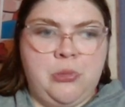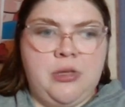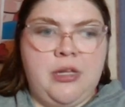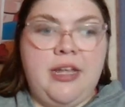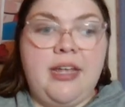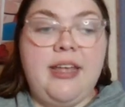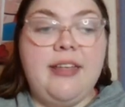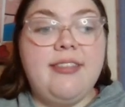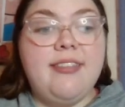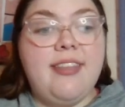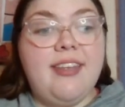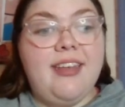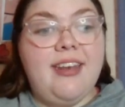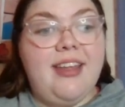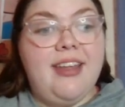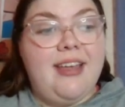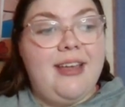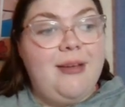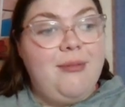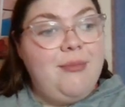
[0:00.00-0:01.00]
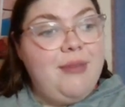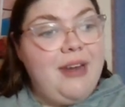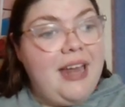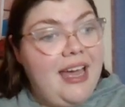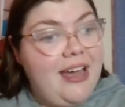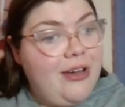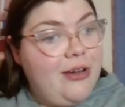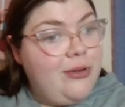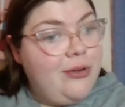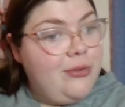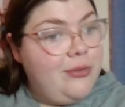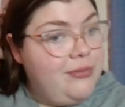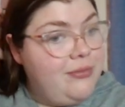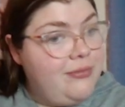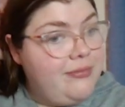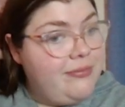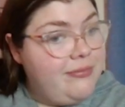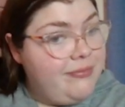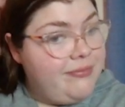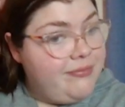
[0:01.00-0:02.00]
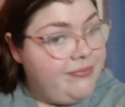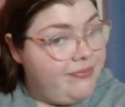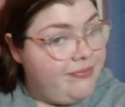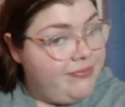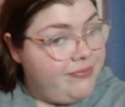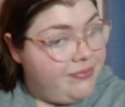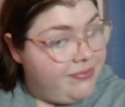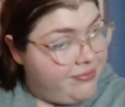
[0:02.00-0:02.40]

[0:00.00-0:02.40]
Don't have time to explain. It's in him now. Just need to talk to him, okay?